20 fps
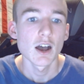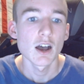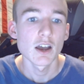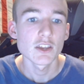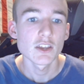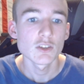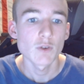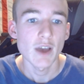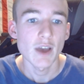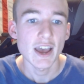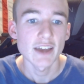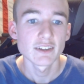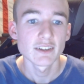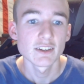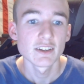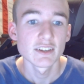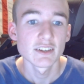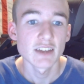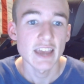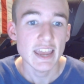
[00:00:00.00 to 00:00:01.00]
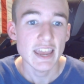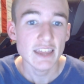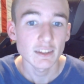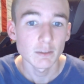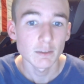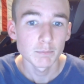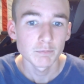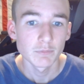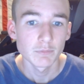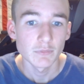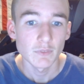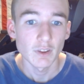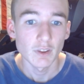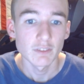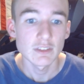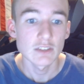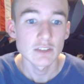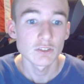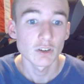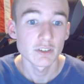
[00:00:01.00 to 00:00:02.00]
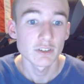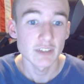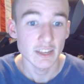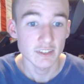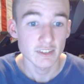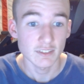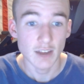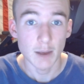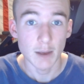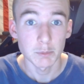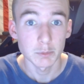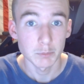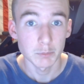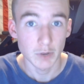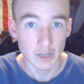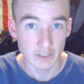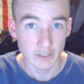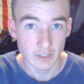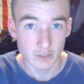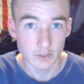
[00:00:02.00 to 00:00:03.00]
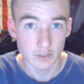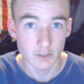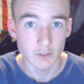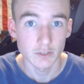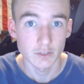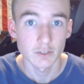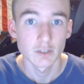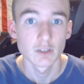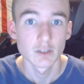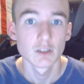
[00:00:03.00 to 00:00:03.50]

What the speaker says: You had Nehalem. These are desktop processors